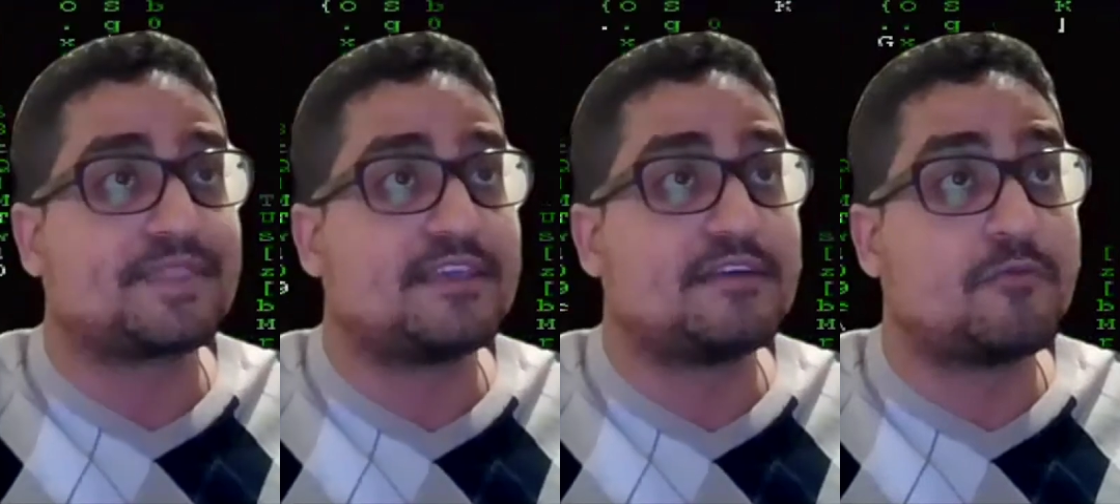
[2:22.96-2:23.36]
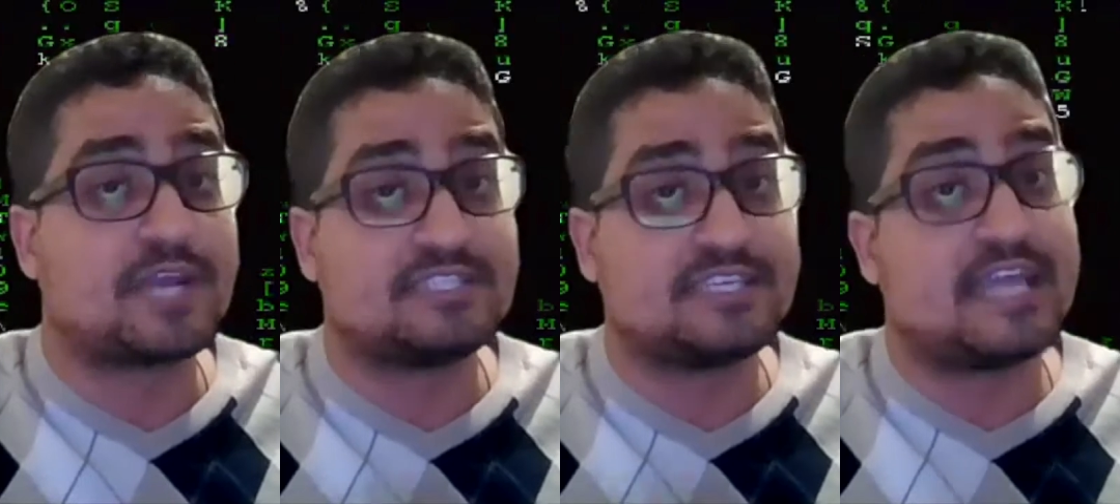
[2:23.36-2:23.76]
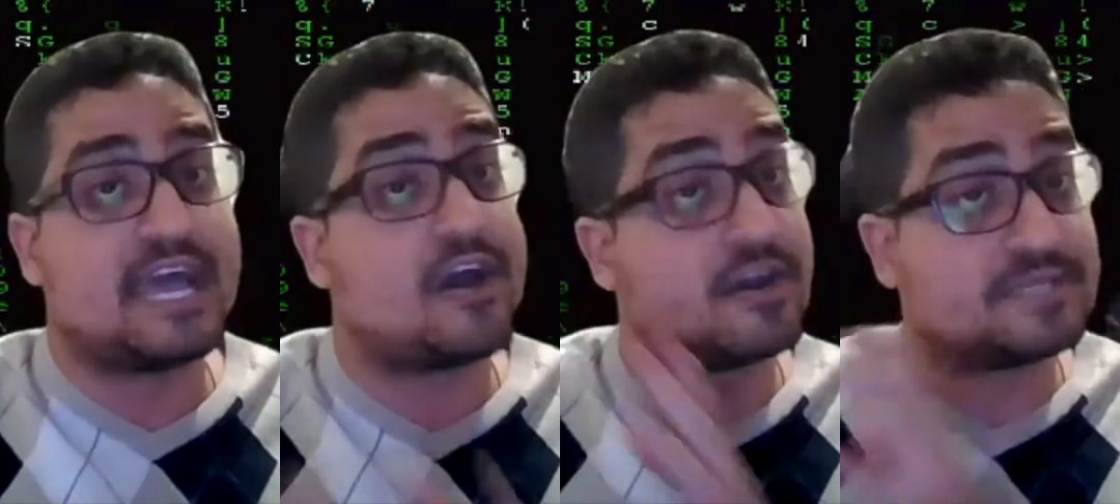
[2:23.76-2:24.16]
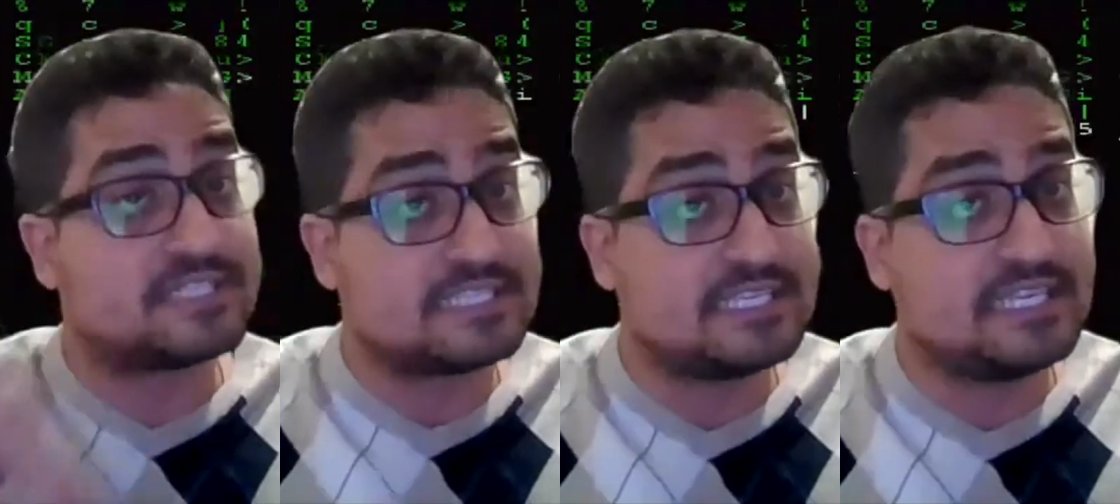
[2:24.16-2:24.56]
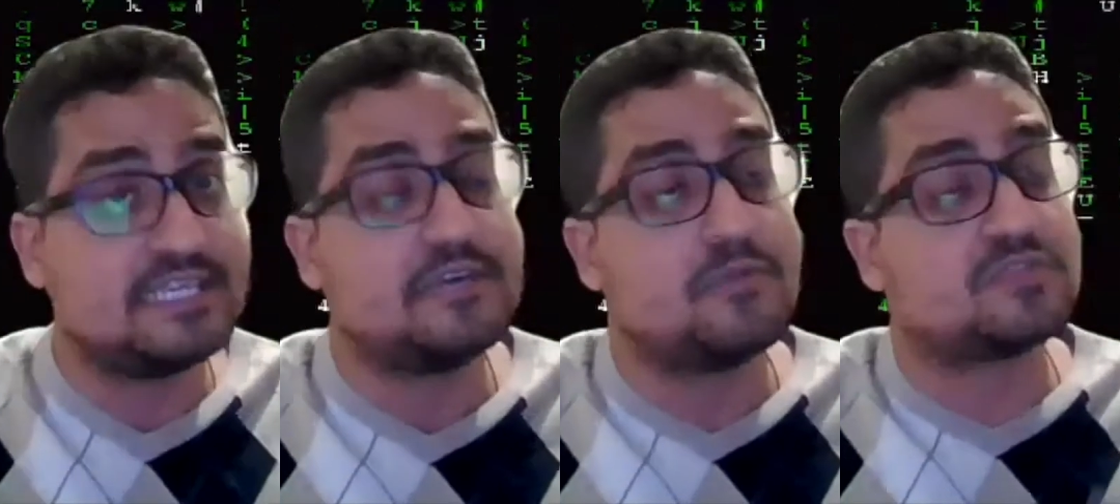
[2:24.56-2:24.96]
What I did at RBC
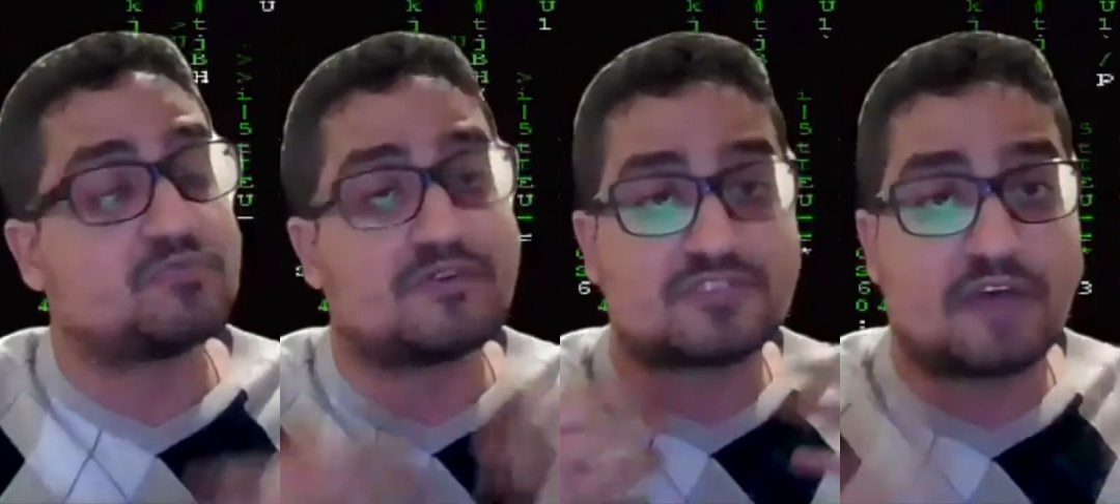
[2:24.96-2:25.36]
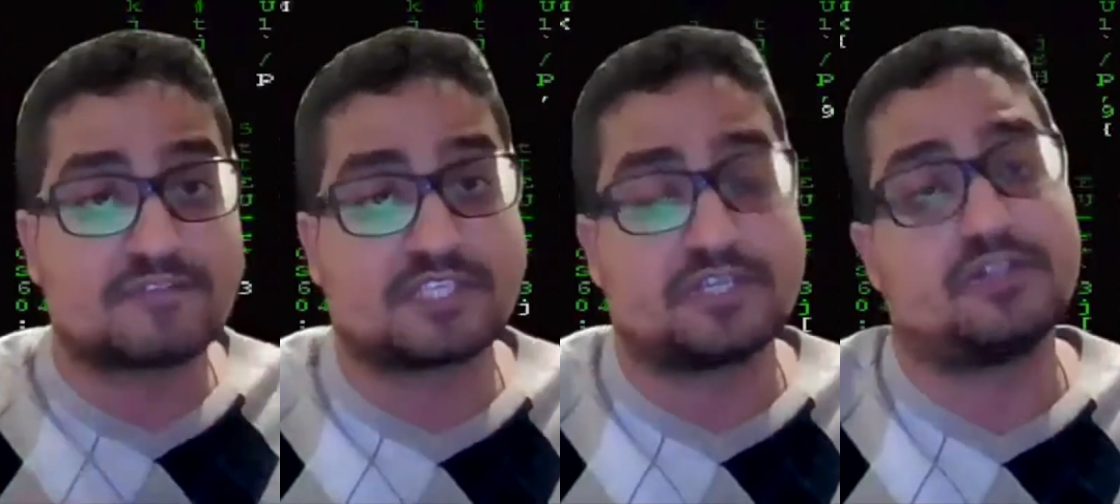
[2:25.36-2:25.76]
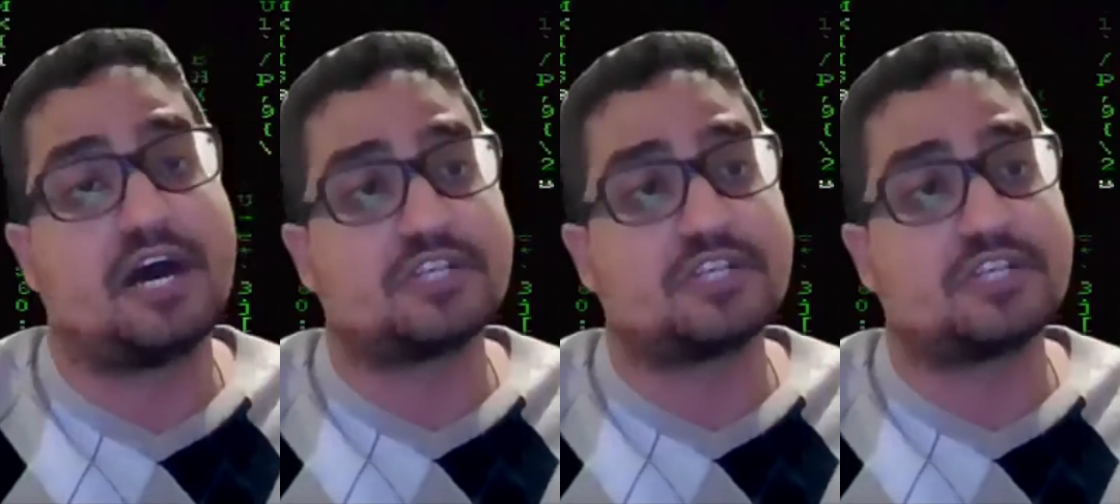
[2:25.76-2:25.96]
was more soft skill.